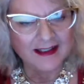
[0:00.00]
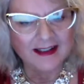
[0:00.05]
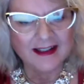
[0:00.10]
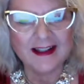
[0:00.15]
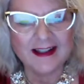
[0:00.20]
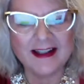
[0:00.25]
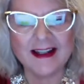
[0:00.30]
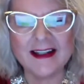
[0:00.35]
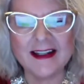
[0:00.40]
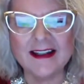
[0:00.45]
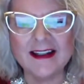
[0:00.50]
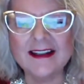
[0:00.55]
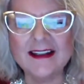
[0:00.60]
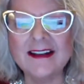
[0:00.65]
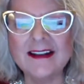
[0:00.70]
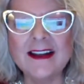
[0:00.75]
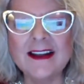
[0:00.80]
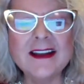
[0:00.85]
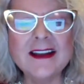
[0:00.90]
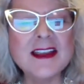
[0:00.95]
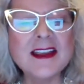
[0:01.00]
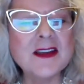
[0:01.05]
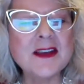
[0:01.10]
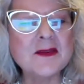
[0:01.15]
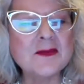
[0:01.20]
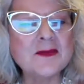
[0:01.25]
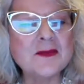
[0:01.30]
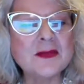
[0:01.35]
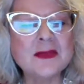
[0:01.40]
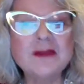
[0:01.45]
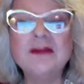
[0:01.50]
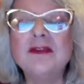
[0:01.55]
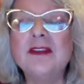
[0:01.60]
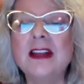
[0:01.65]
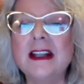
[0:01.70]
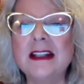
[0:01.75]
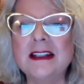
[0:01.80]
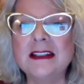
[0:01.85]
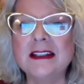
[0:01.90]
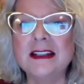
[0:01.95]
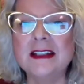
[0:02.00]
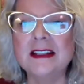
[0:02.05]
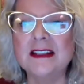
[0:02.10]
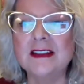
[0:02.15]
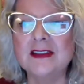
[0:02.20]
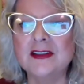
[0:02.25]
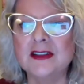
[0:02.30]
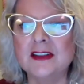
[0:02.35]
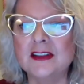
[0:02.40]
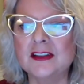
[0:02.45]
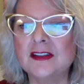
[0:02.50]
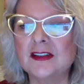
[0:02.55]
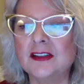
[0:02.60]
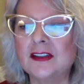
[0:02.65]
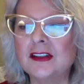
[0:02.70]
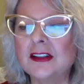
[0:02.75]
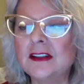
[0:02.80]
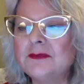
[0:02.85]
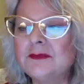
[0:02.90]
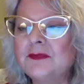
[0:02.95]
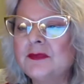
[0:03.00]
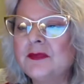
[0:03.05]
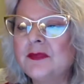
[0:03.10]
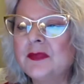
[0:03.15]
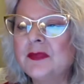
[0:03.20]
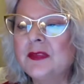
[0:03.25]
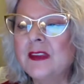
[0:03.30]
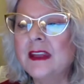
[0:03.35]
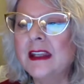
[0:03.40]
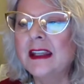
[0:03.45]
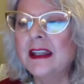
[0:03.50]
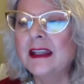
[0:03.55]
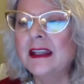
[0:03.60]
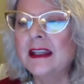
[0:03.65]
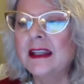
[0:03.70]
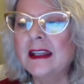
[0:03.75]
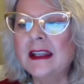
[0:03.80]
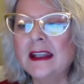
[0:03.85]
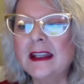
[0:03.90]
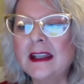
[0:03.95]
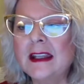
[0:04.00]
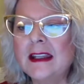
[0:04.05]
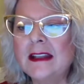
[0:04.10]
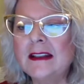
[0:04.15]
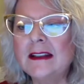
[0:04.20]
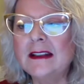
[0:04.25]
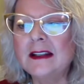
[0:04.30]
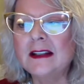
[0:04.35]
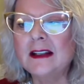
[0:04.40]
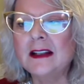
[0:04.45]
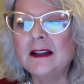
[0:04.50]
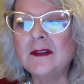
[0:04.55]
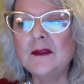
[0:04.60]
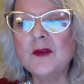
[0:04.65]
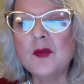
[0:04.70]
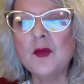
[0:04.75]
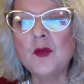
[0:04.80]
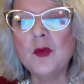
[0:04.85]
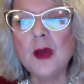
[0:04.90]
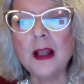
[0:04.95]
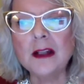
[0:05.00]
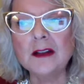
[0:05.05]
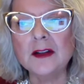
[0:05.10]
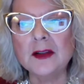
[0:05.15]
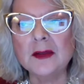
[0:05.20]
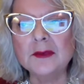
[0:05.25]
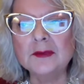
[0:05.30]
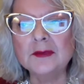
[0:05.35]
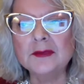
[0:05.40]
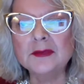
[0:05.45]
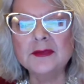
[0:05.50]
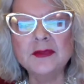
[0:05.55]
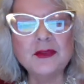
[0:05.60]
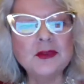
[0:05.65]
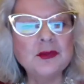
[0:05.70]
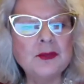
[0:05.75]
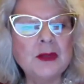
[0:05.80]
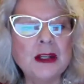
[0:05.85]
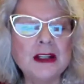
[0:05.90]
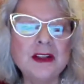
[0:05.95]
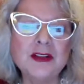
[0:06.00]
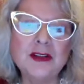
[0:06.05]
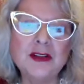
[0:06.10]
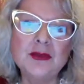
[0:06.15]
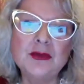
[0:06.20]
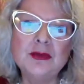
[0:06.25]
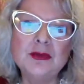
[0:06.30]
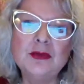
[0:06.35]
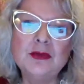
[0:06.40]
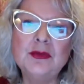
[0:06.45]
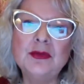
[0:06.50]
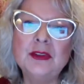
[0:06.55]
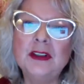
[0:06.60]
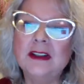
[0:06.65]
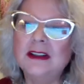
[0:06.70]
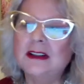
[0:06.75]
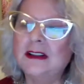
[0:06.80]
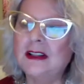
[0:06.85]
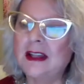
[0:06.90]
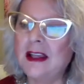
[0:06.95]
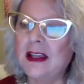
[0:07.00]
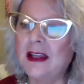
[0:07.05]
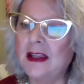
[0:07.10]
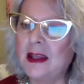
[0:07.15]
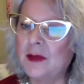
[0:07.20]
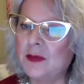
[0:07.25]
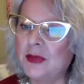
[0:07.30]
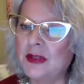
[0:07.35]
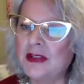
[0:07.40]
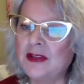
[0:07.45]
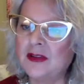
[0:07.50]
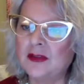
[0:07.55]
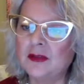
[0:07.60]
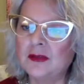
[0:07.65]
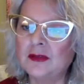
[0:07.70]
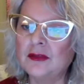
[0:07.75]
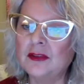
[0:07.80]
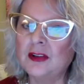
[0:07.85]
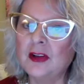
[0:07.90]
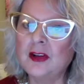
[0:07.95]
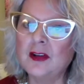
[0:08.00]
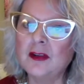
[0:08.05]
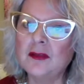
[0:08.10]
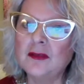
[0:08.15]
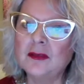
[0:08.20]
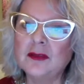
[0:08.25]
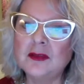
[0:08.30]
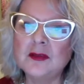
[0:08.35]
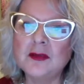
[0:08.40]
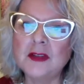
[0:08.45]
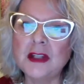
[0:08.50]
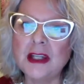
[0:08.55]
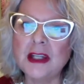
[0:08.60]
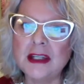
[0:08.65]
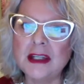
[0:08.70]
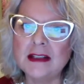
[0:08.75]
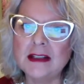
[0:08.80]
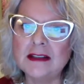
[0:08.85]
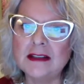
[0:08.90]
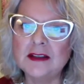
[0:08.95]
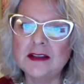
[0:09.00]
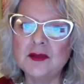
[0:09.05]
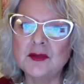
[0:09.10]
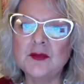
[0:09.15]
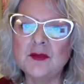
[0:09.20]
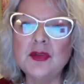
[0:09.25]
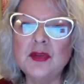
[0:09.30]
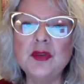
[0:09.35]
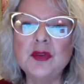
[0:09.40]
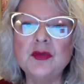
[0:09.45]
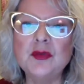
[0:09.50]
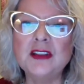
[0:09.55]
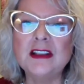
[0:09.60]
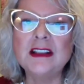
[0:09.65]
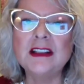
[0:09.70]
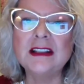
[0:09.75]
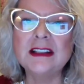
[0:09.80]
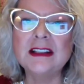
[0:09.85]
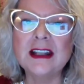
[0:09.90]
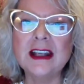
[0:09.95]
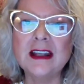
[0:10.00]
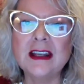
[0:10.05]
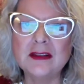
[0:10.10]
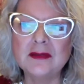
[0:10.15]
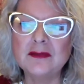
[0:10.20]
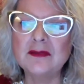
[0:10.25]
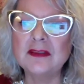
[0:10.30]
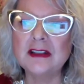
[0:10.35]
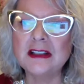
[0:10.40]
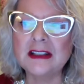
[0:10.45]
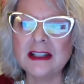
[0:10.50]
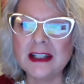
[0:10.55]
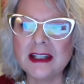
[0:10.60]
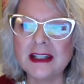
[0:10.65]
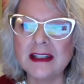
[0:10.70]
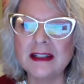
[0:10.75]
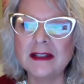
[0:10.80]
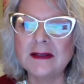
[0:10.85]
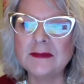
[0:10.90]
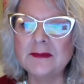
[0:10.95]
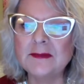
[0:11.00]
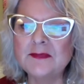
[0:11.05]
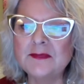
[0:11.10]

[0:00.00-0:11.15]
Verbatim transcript: Hi, I am Valentina Cirasola, and welcome to my new episode of Create Beauty Every Day.